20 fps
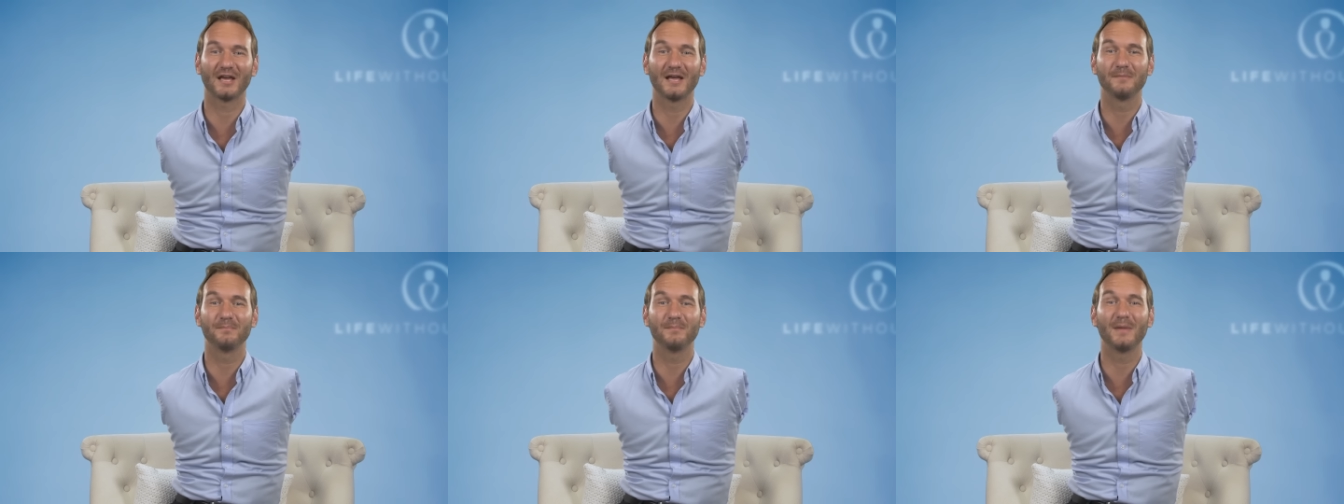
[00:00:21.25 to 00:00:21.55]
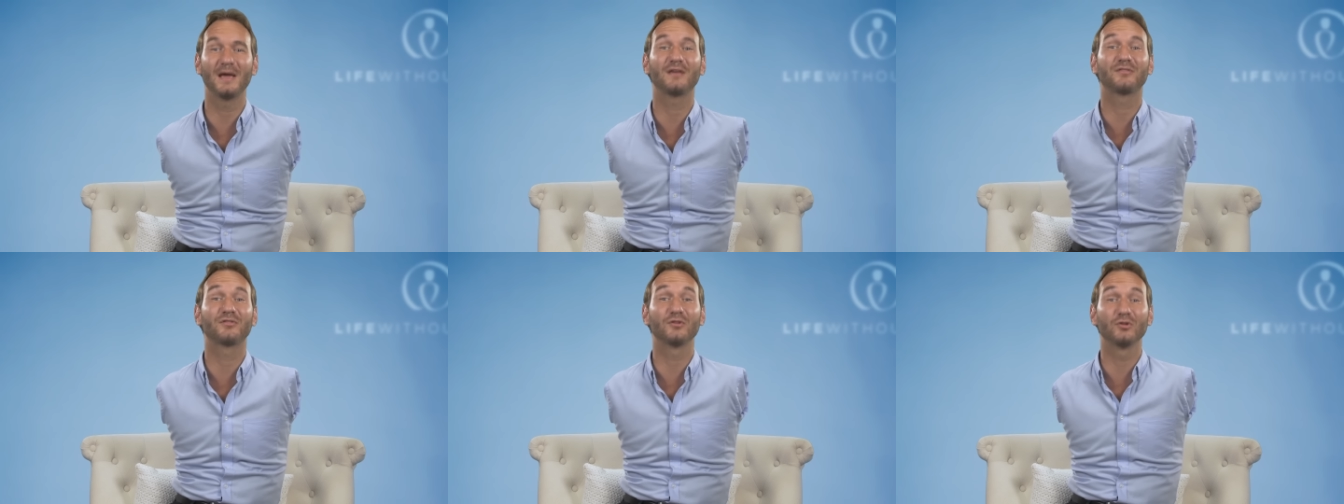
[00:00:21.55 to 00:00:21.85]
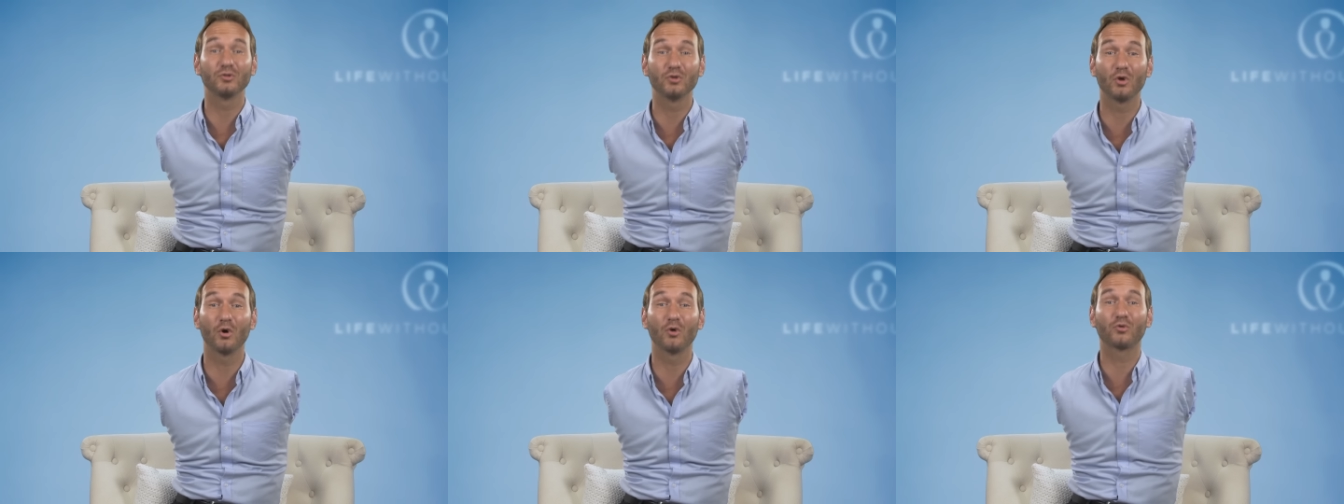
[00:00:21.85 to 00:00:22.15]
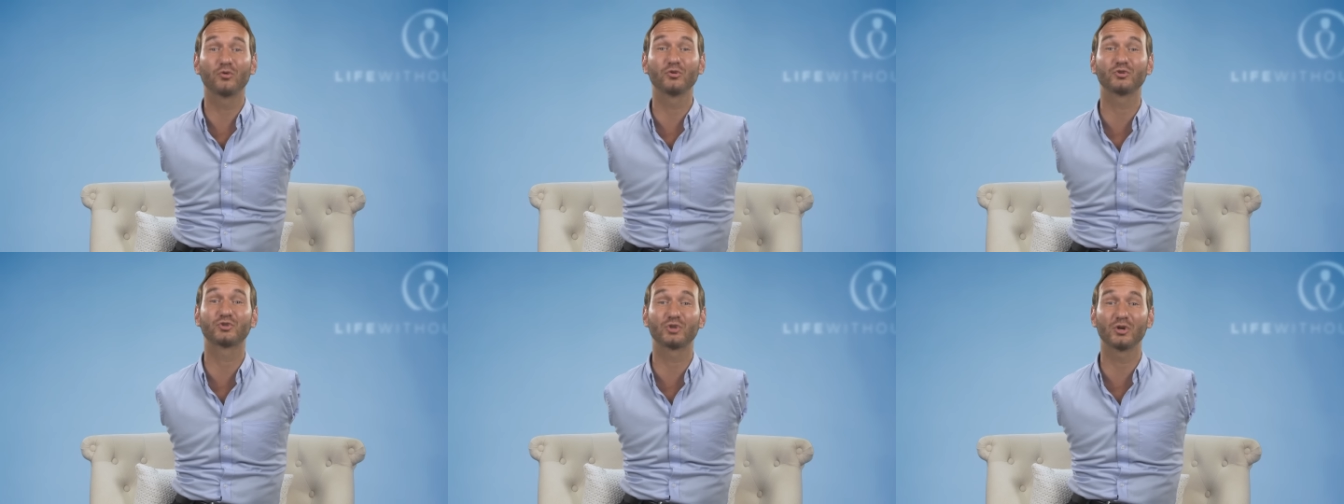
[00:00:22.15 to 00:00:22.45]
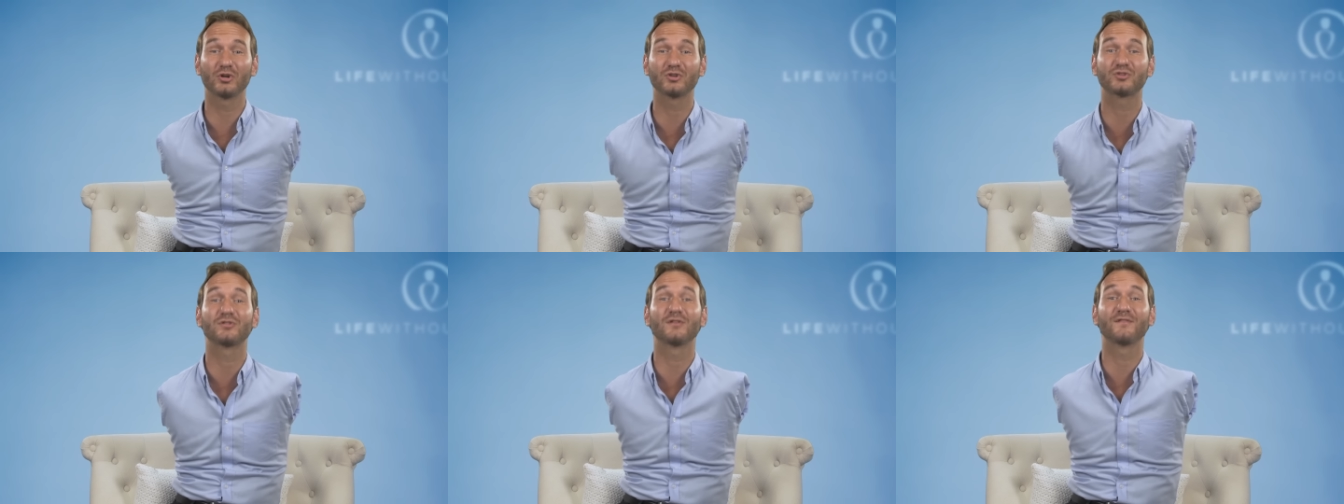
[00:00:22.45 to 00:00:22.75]
and make the local
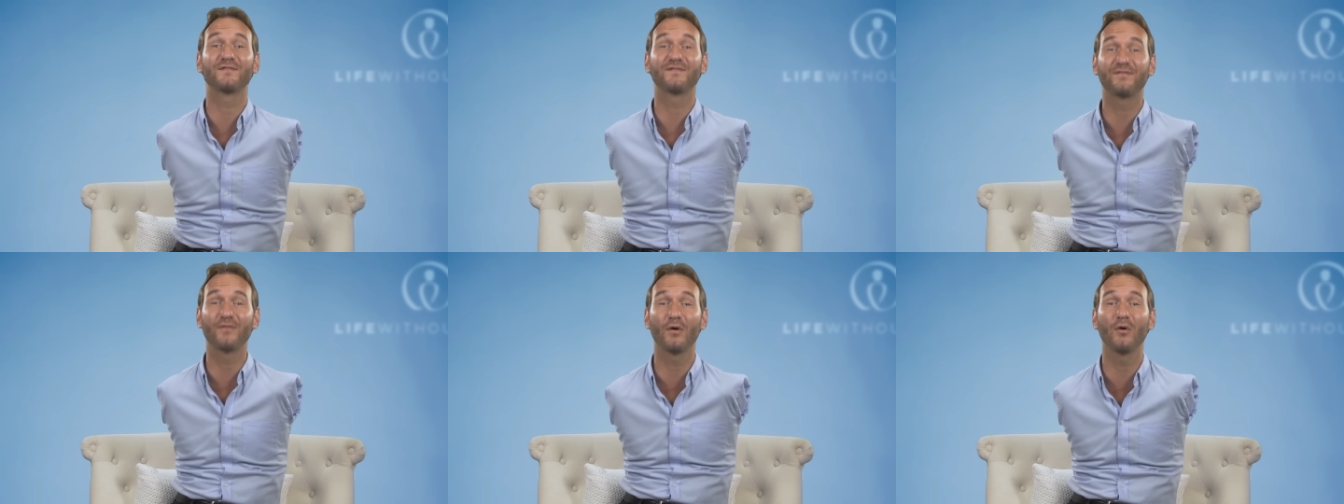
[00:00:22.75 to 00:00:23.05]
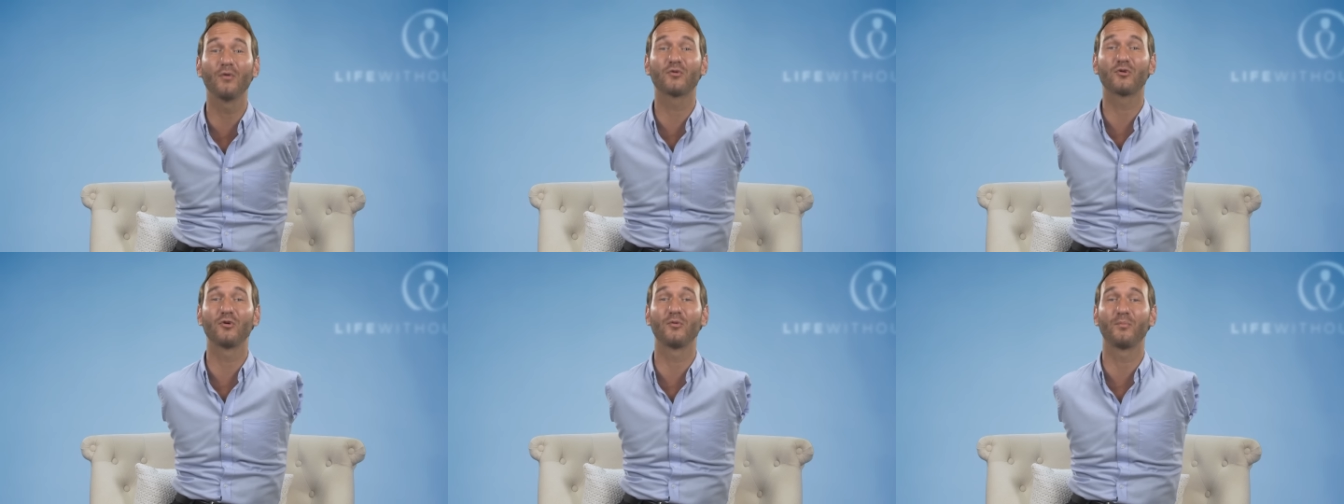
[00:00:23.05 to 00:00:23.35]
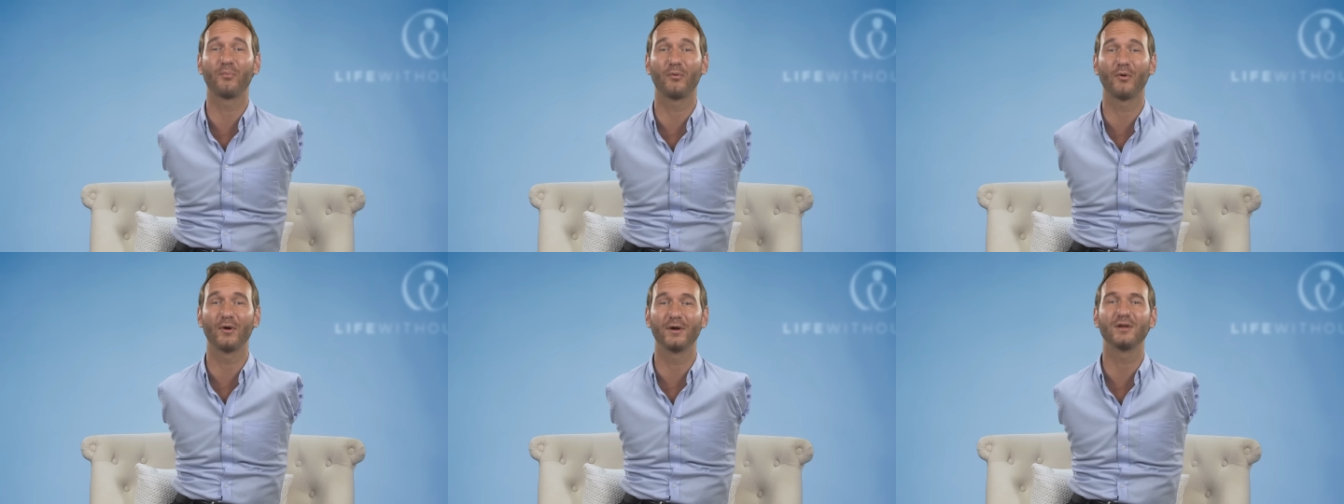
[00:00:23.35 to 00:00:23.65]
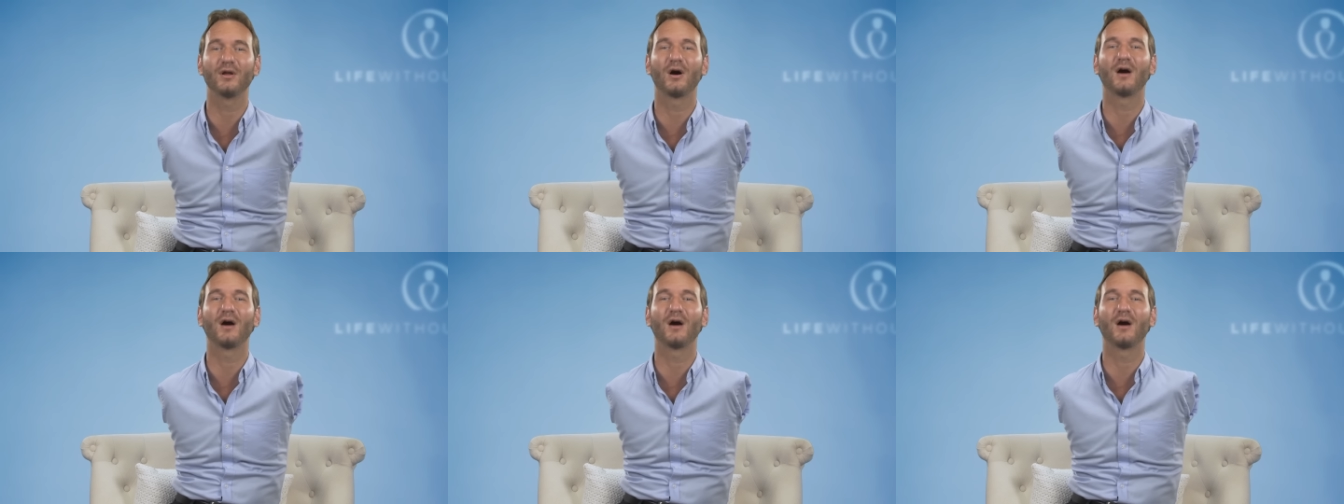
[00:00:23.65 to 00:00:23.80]
church the focal point